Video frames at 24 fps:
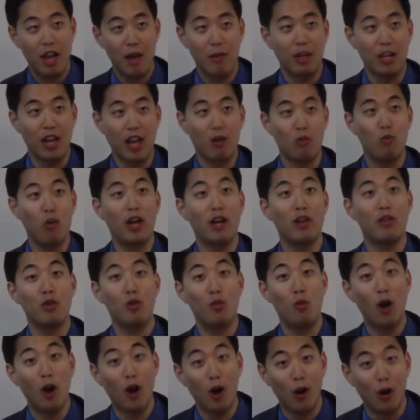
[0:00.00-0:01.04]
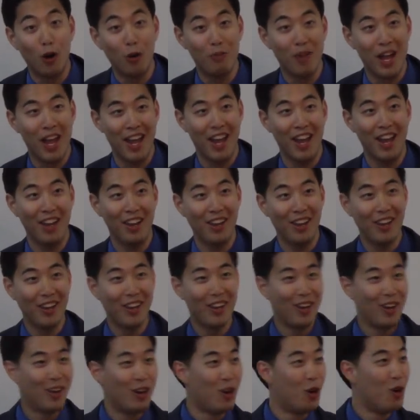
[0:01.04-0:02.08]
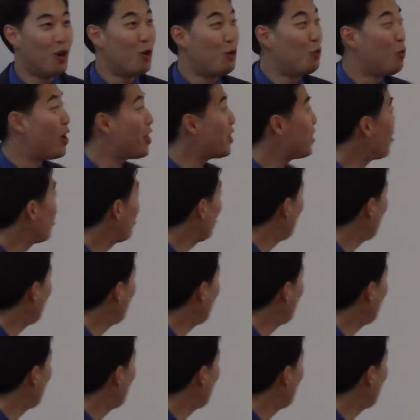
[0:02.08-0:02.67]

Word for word: I mean, like, what in the world, man? What in the